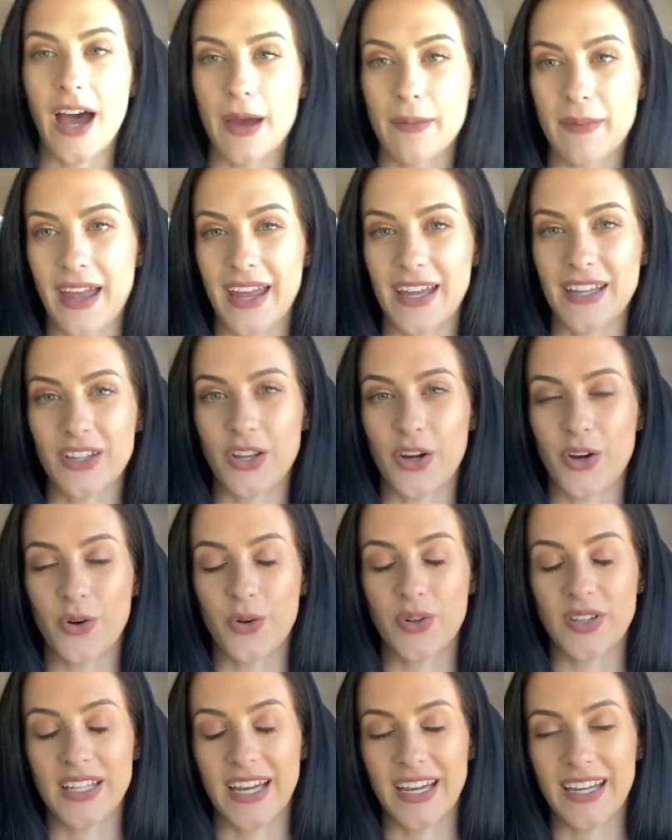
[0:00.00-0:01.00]
um, halo
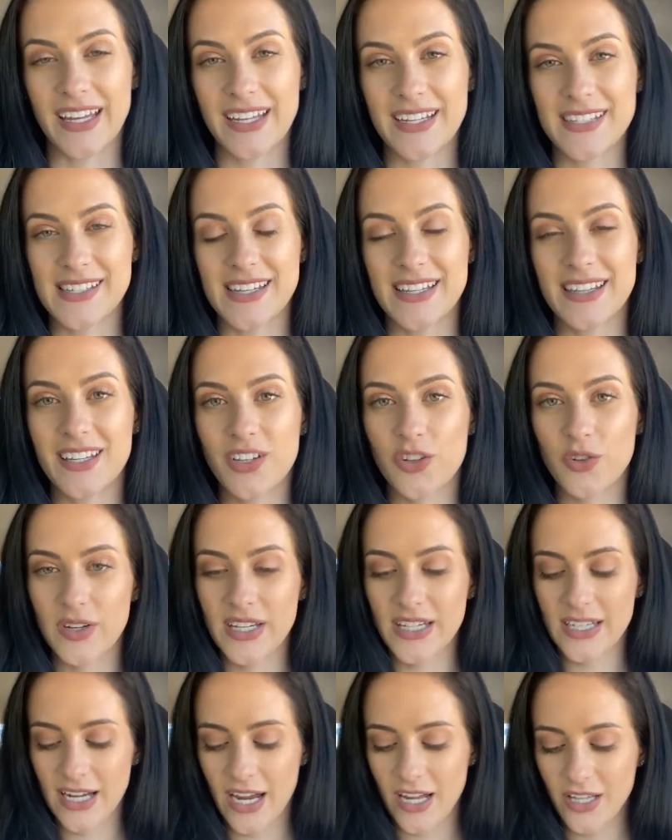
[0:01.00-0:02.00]
leggings in the
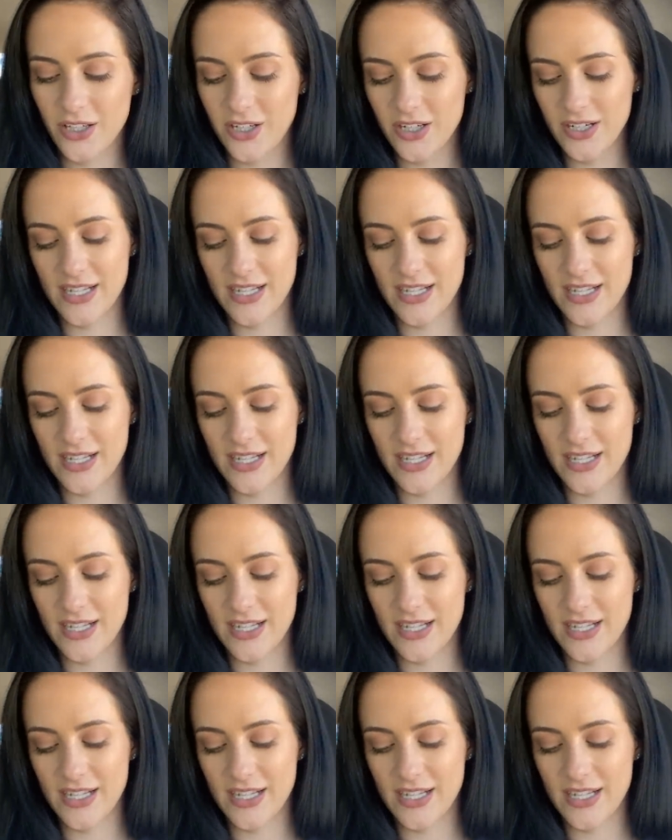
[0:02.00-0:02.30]
green color